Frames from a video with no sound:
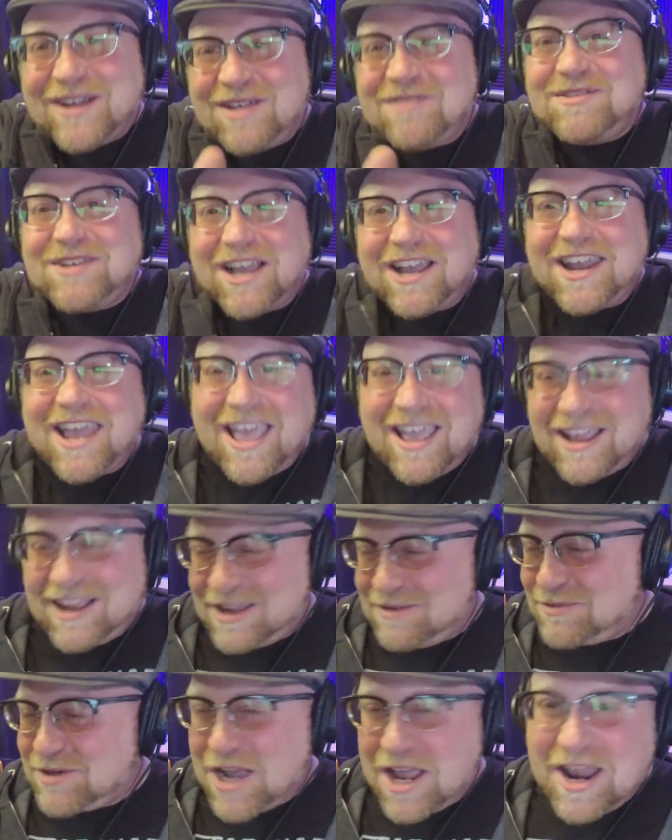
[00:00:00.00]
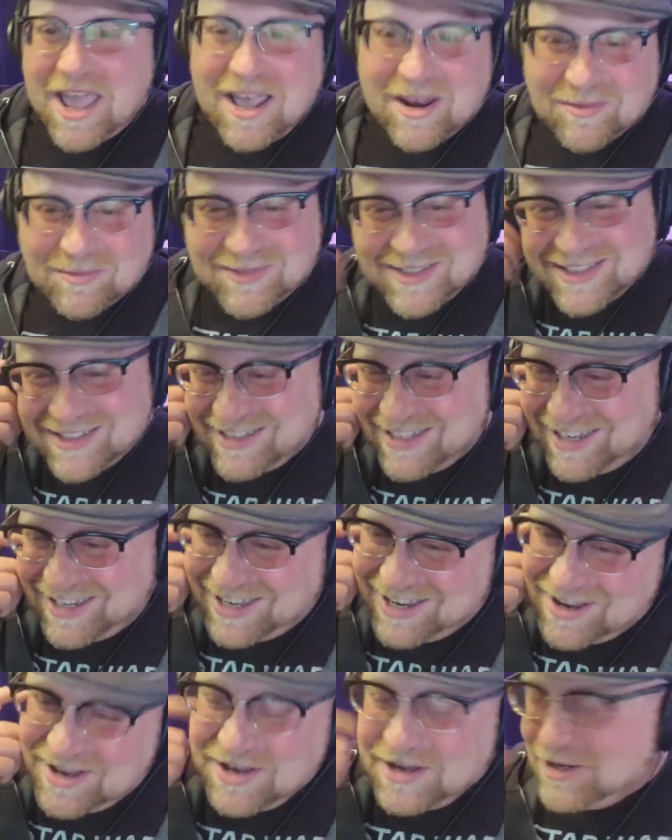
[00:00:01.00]
I'm John. A- I'm John Adams."
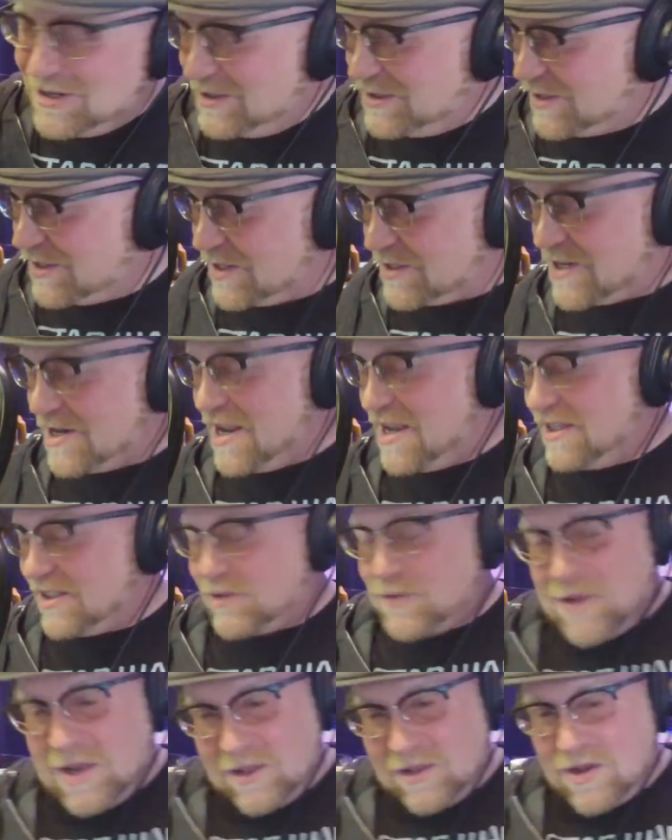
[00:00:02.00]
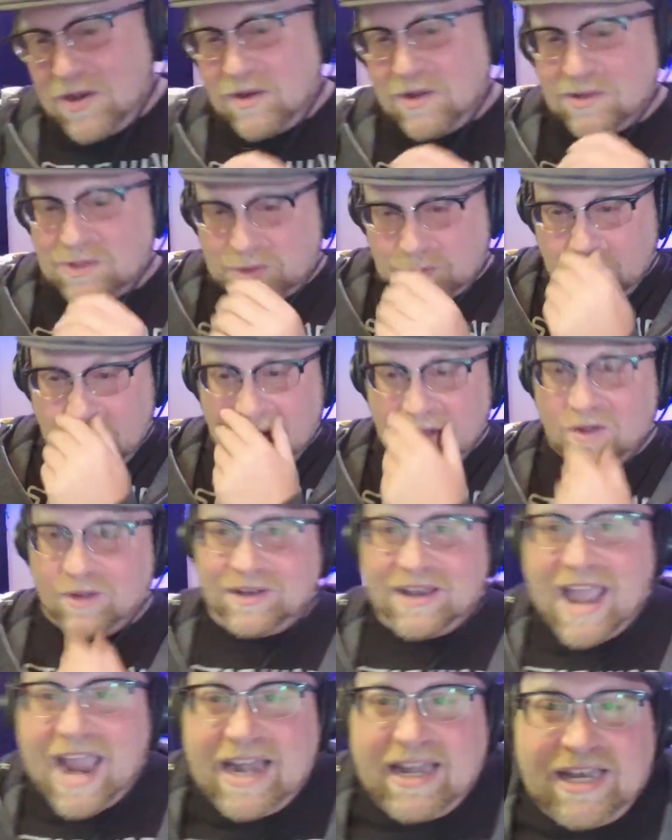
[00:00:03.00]
Like such a nice, sweet little, sweet
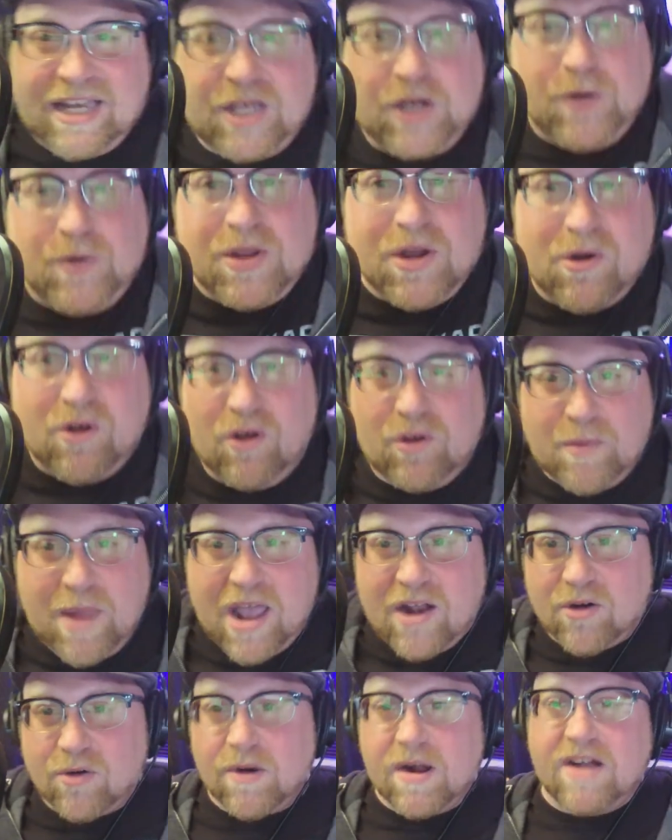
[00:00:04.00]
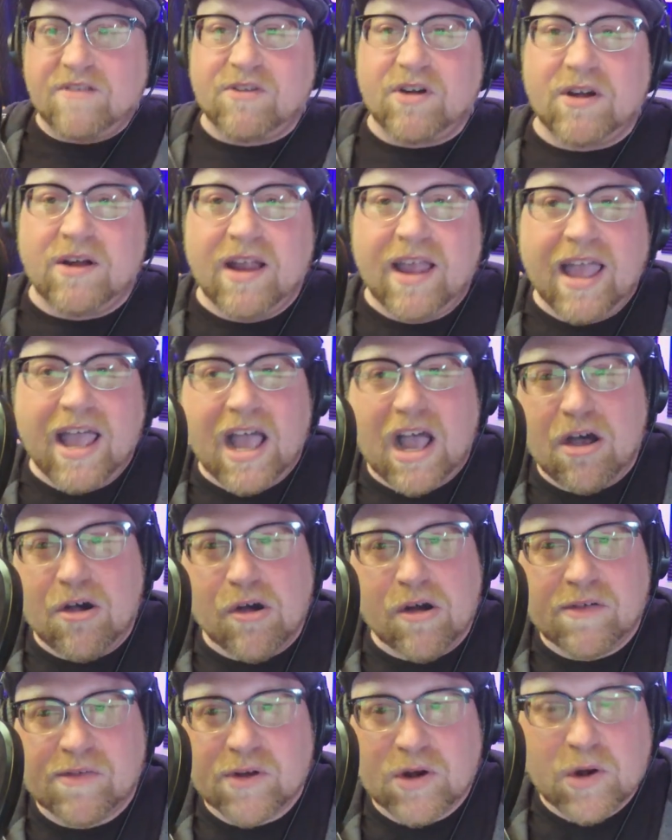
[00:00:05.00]
little 92 year old man or whatever, yeah.
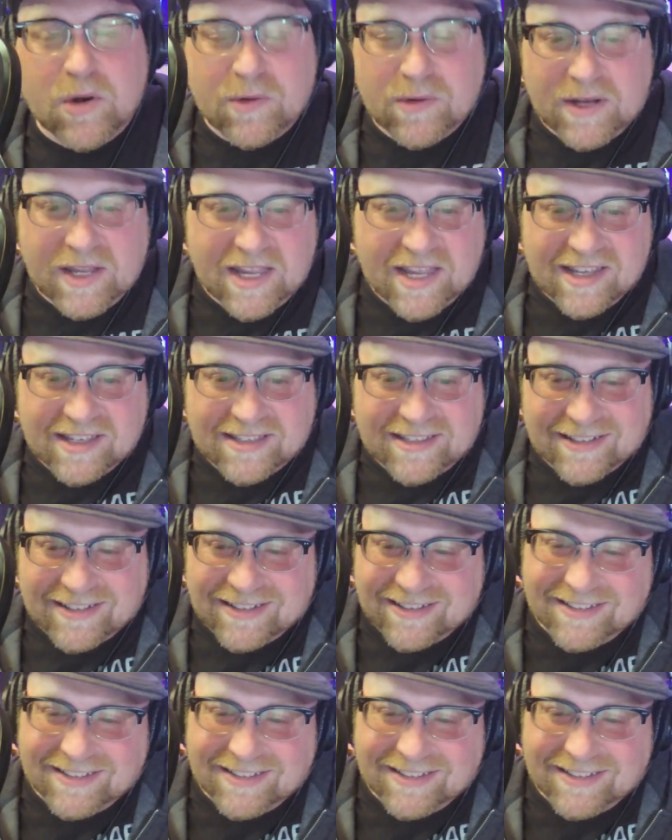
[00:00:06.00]
however old he is.